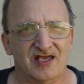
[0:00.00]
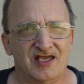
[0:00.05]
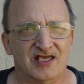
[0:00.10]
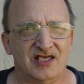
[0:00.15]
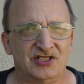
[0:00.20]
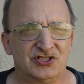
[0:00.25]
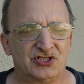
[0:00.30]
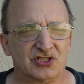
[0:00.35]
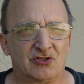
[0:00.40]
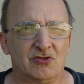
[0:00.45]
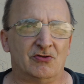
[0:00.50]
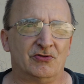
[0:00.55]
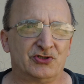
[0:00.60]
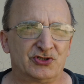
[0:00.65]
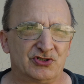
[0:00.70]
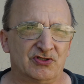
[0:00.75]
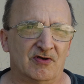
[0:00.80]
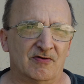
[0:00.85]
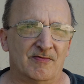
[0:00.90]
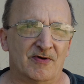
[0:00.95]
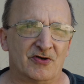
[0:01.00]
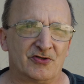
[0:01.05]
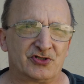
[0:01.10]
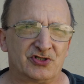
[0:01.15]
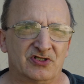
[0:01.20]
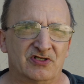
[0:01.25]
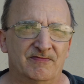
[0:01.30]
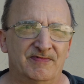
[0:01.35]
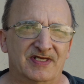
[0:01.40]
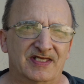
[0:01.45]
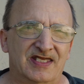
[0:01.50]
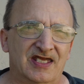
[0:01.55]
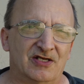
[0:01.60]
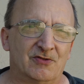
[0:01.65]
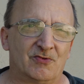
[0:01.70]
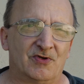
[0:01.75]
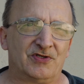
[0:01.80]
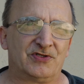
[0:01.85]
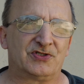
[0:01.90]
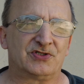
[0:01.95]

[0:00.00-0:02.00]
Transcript: is to go in slow motion to begin with,